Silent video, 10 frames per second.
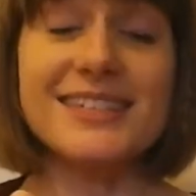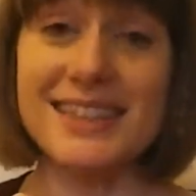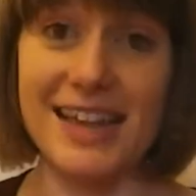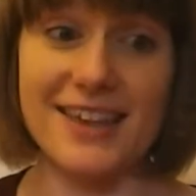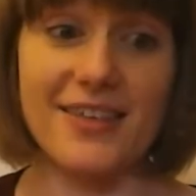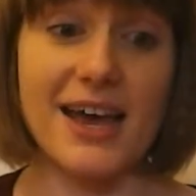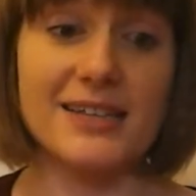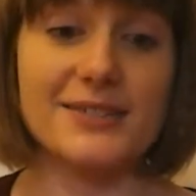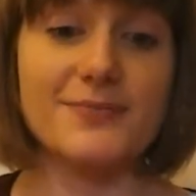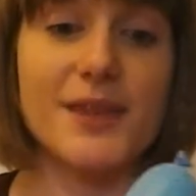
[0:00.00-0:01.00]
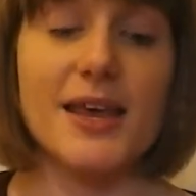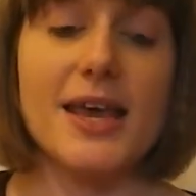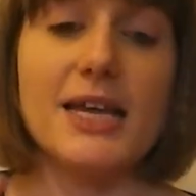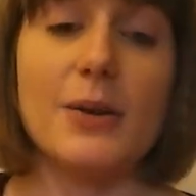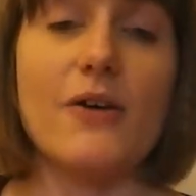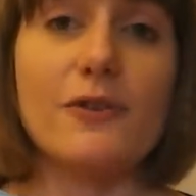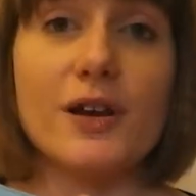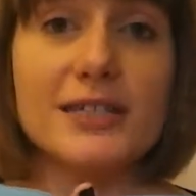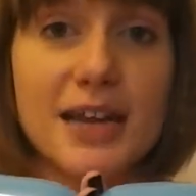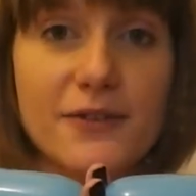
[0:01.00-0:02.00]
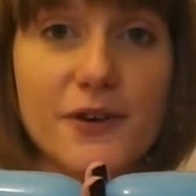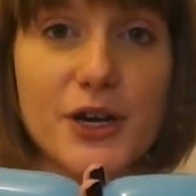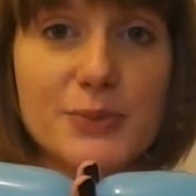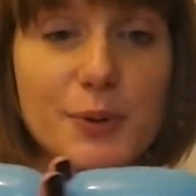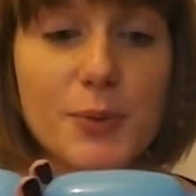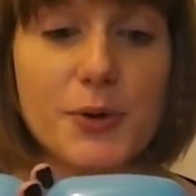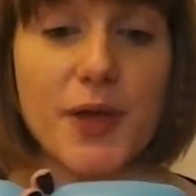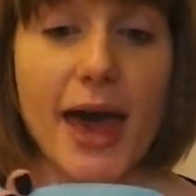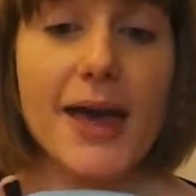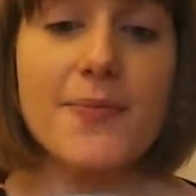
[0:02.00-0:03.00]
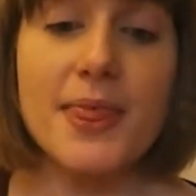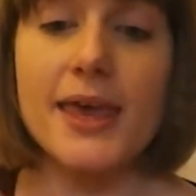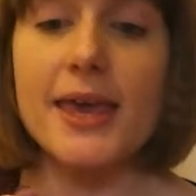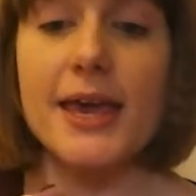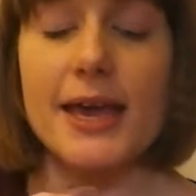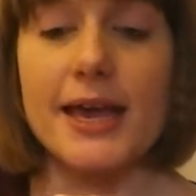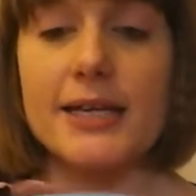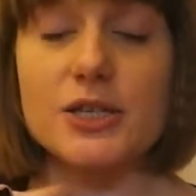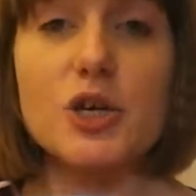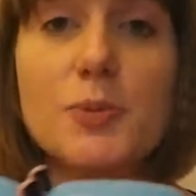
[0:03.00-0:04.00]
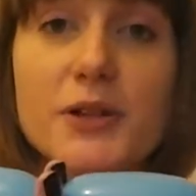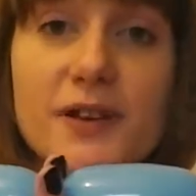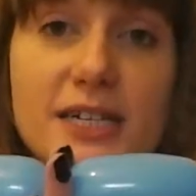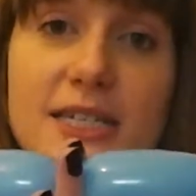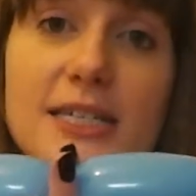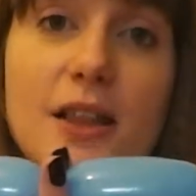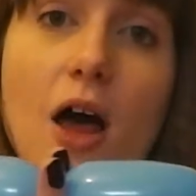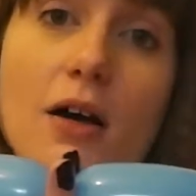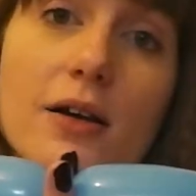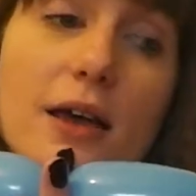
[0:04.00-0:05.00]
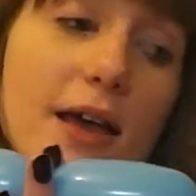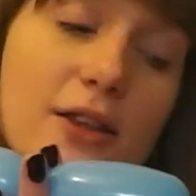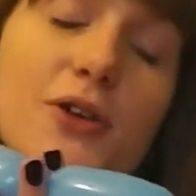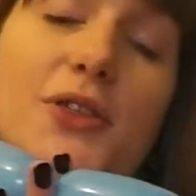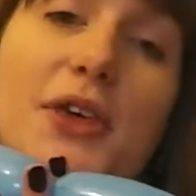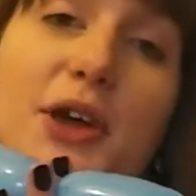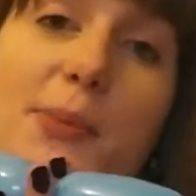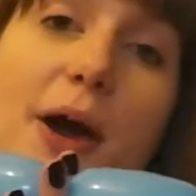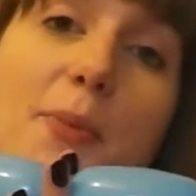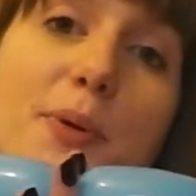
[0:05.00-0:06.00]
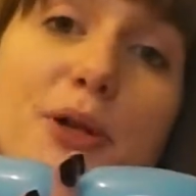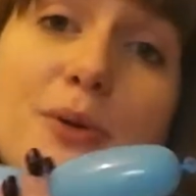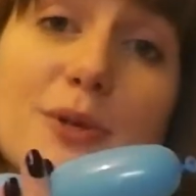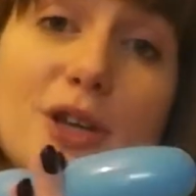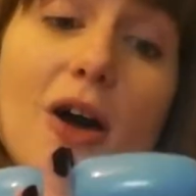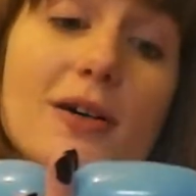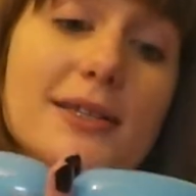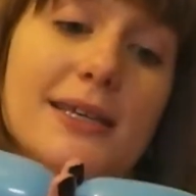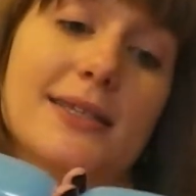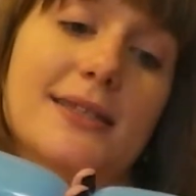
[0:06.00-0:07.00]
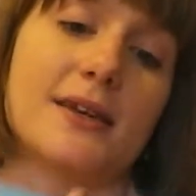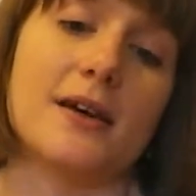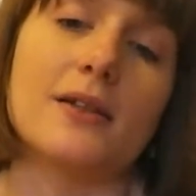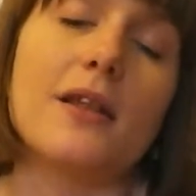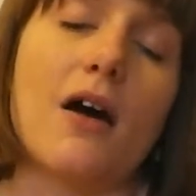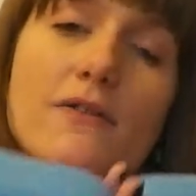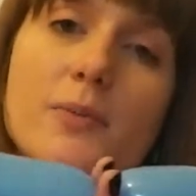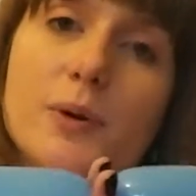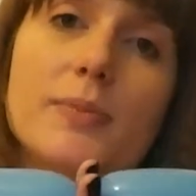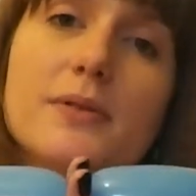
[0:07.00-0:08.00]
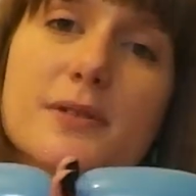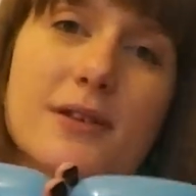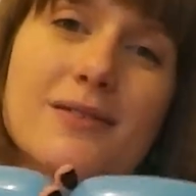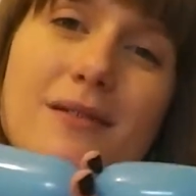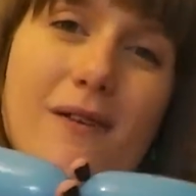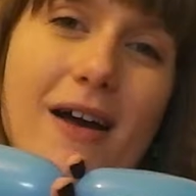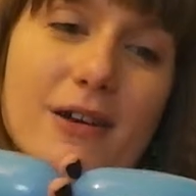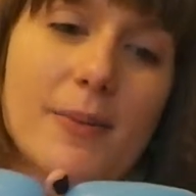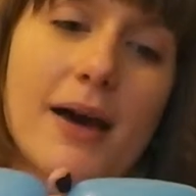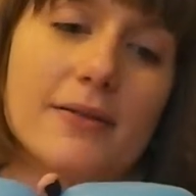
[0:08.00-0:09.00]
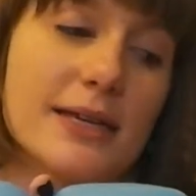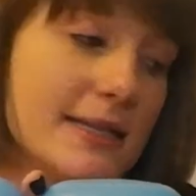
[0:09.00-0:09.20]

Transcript: like that. Now I've created our first bubble there. It's a couple of inches long. The good thing about balloon dogs is that a lot of the bubbles are around about this